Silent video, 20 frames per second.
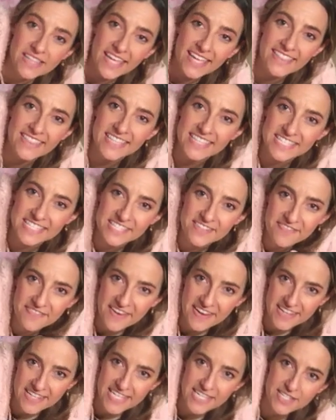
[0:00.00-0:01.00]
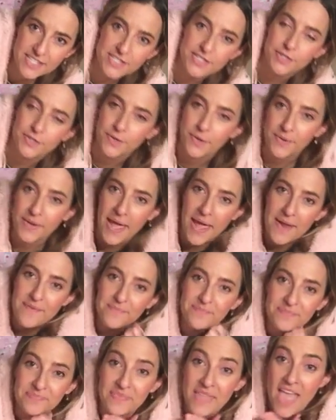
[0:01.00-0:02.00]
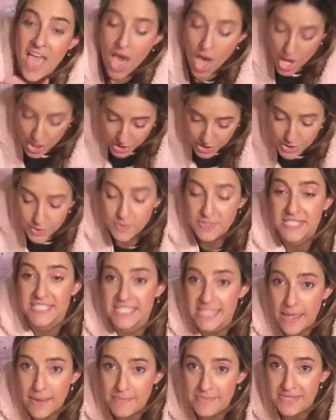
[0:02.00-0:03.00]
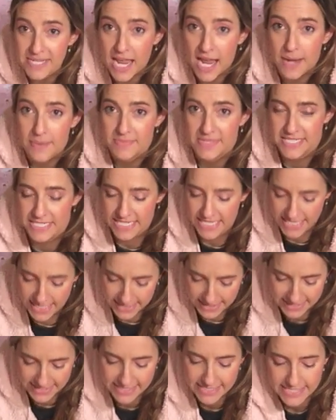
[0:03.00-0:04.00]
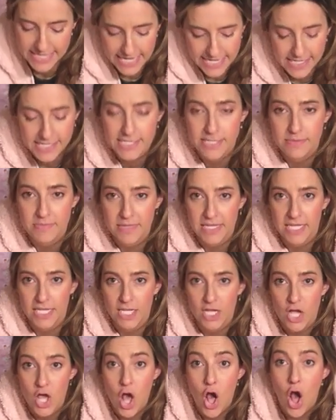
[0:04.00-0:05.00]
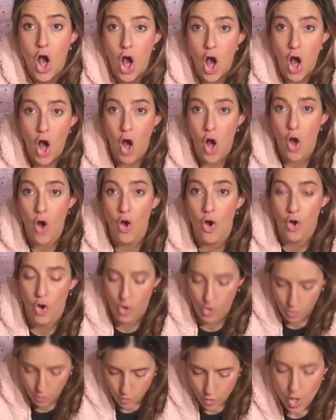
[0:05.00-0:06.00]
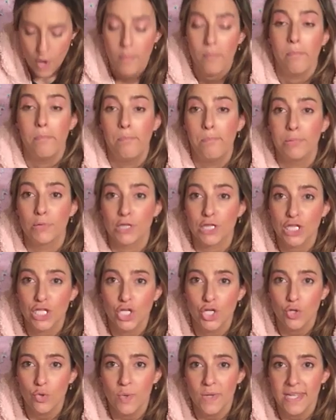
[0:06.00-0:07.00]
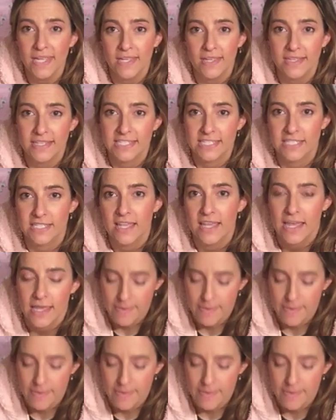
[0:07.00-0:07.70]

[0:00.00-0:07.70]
like this if I need to, okay? So sometimes kids say to me, oh, Bluey's